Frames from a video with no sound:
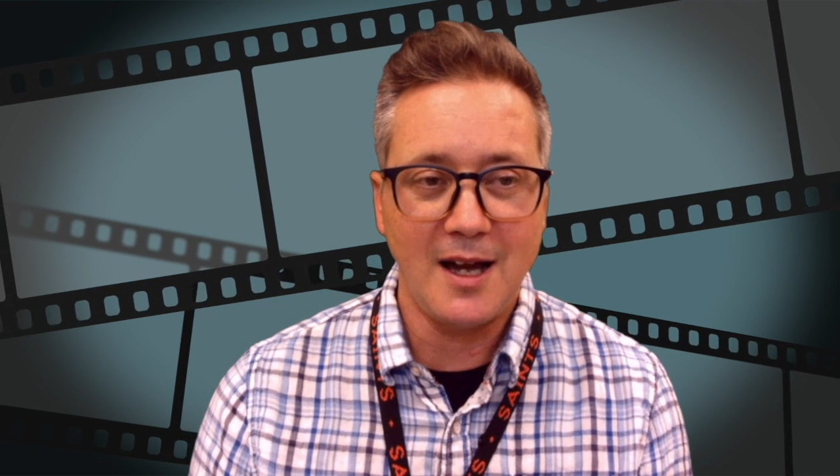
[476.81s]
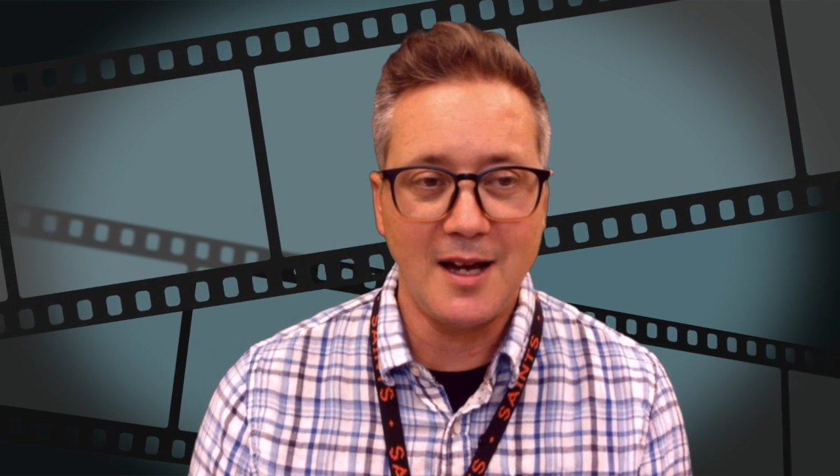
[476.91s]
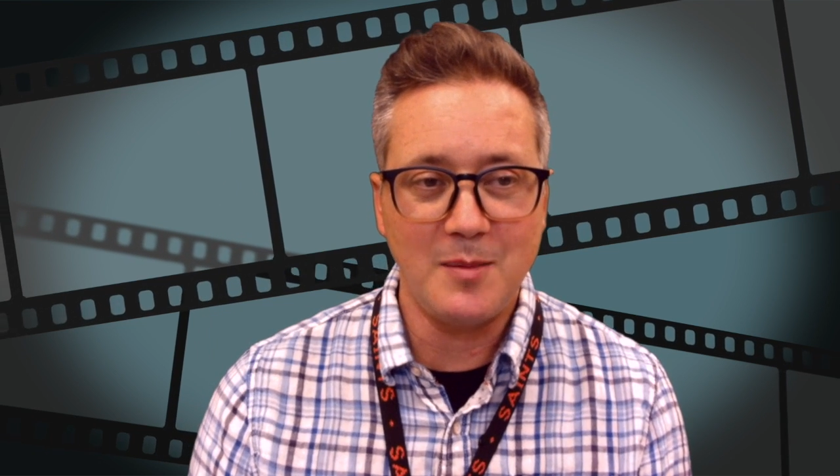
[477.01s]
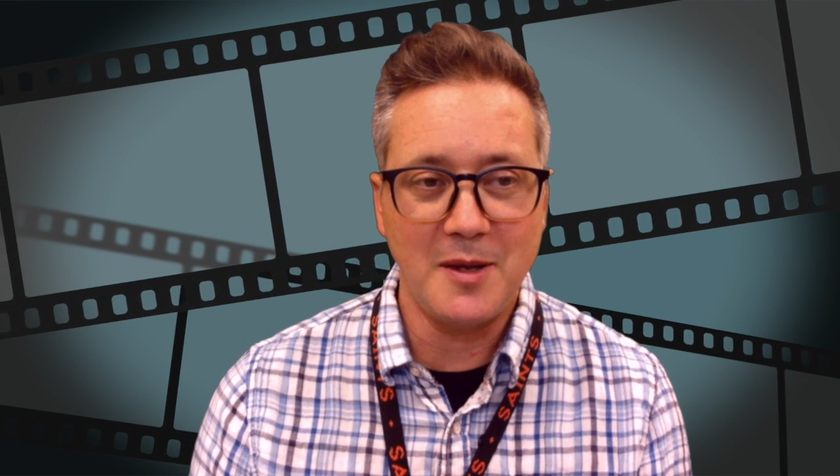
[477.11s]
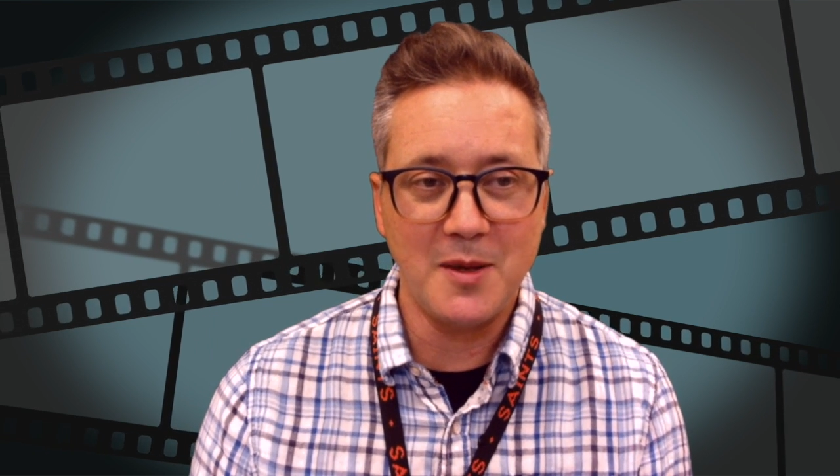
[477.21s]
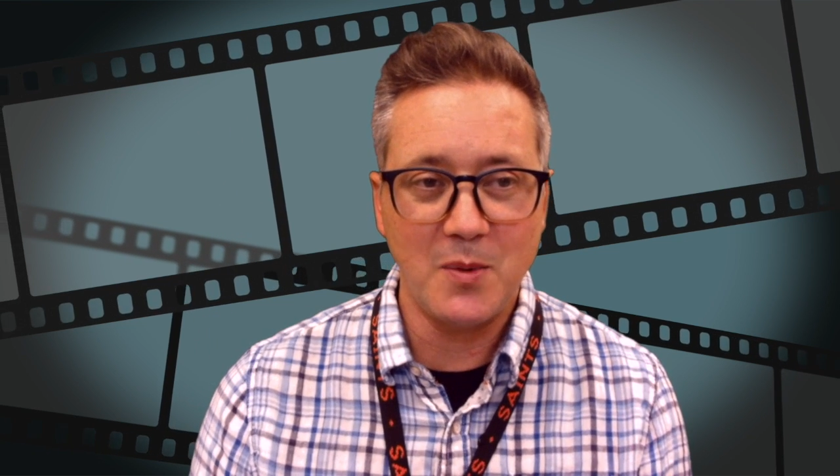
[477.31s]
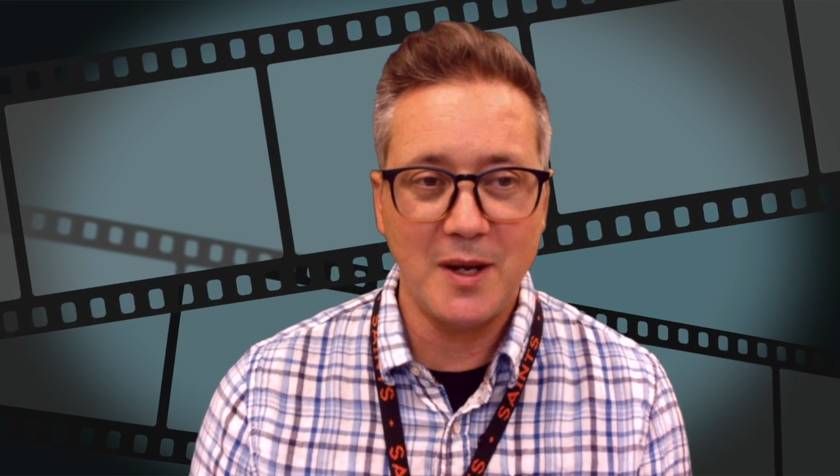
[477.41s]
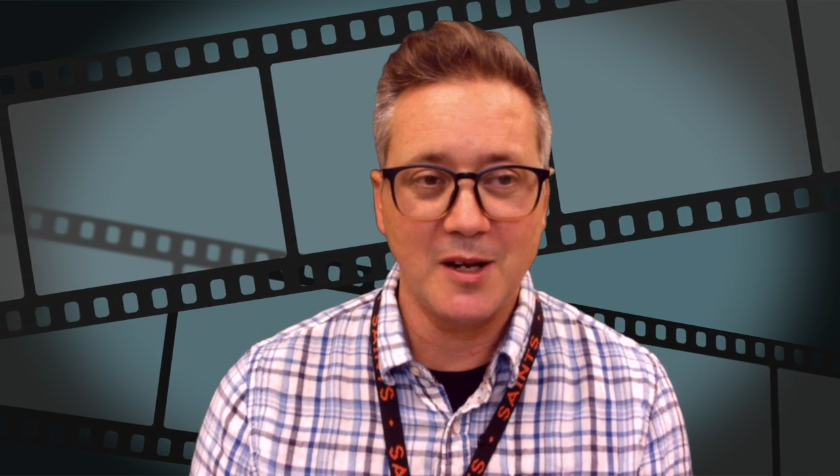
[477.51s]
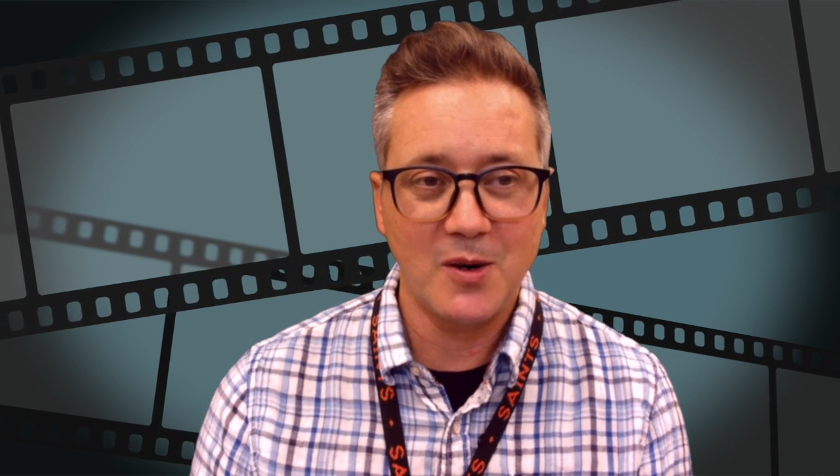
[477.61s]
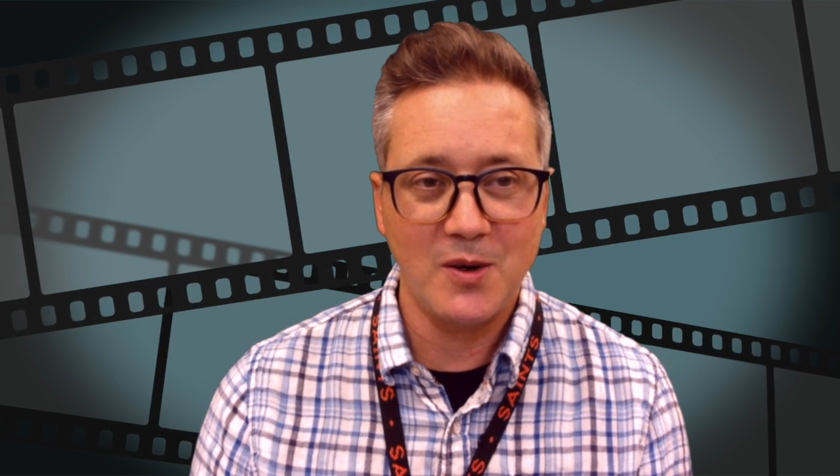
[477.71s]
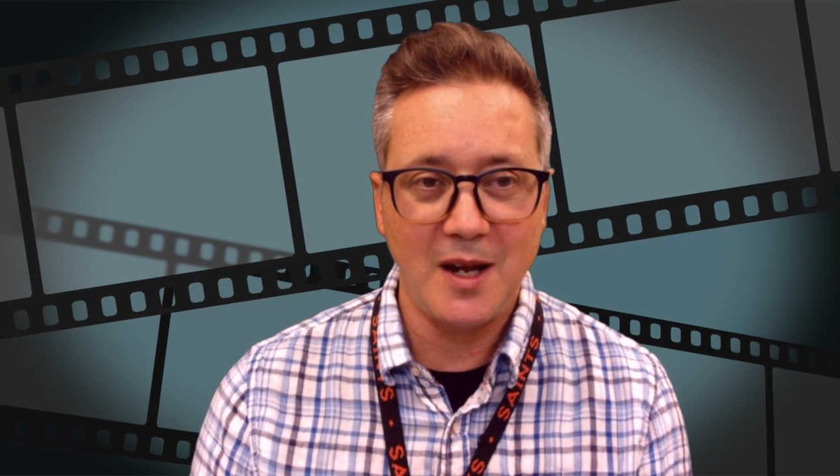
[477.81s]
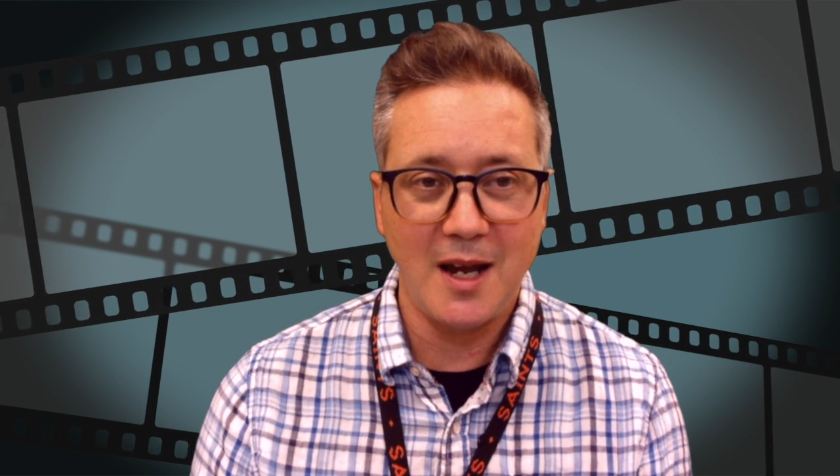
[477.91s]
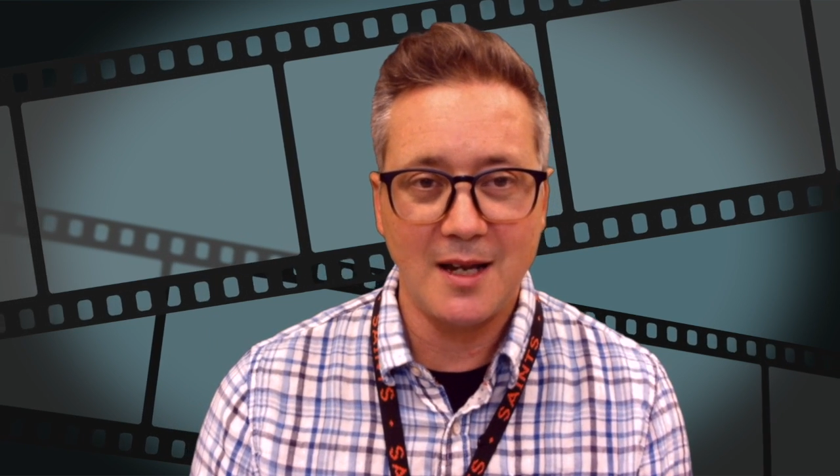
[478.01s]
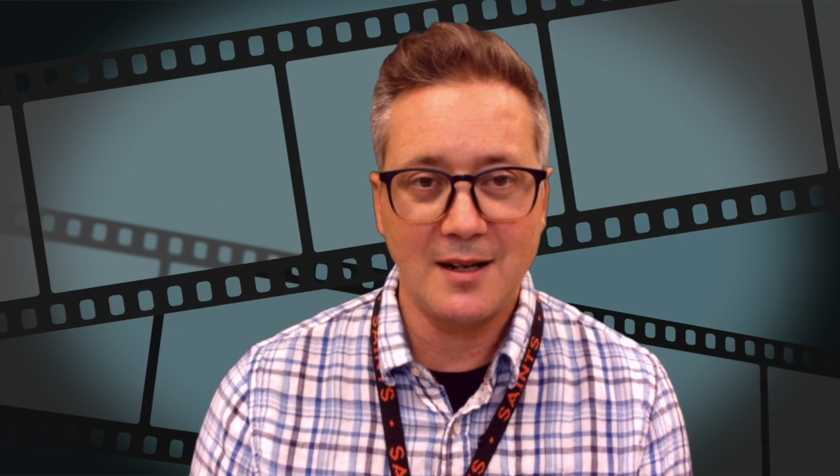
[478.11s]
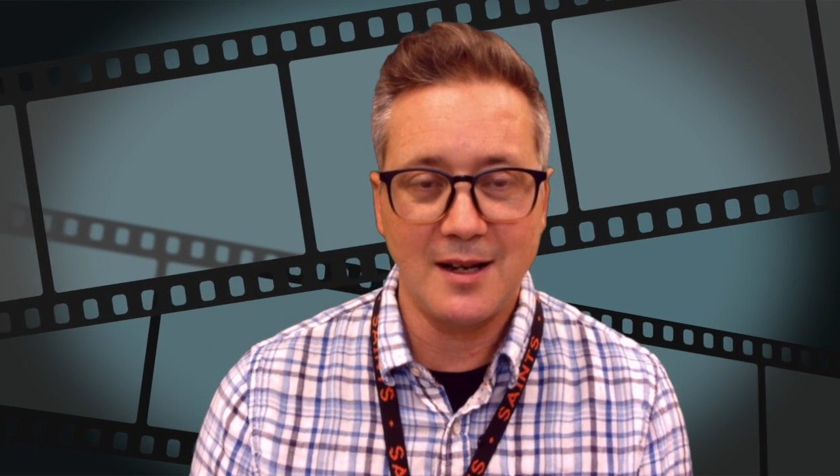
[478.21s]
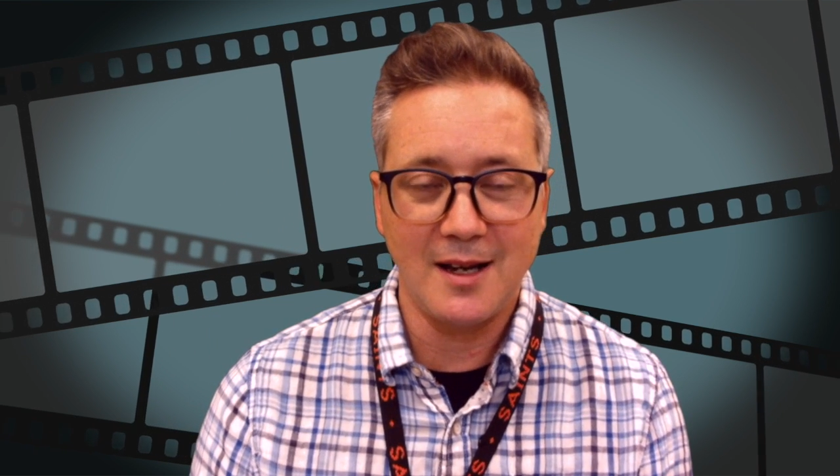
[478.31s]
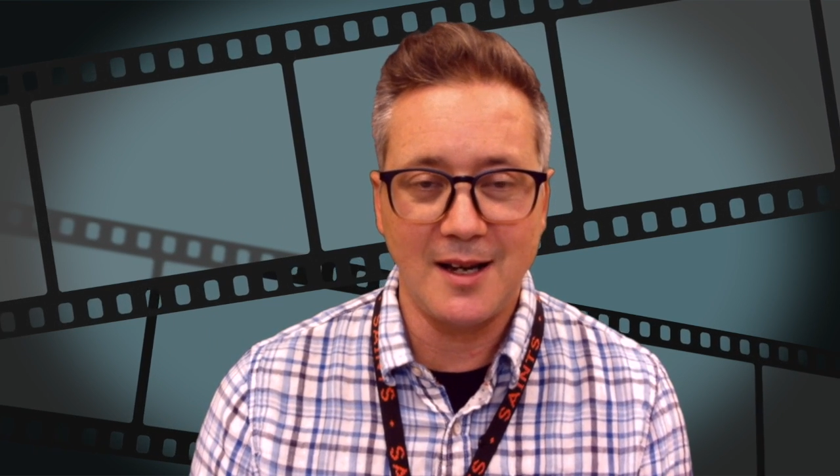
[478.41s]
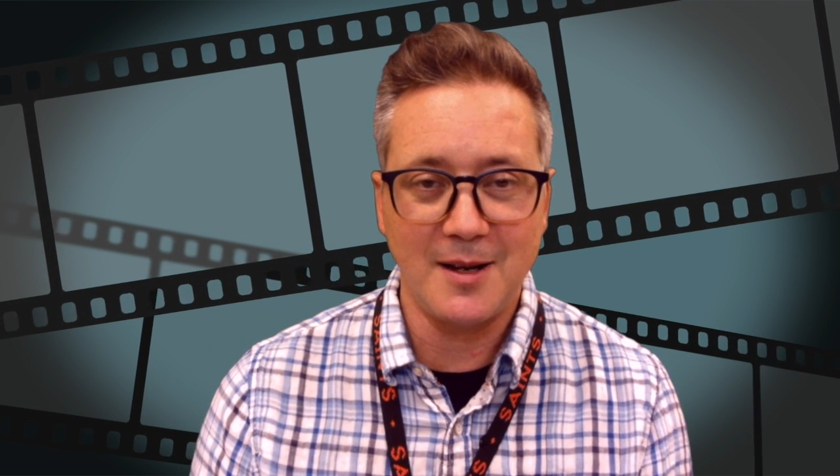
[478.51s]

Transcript: and that we can create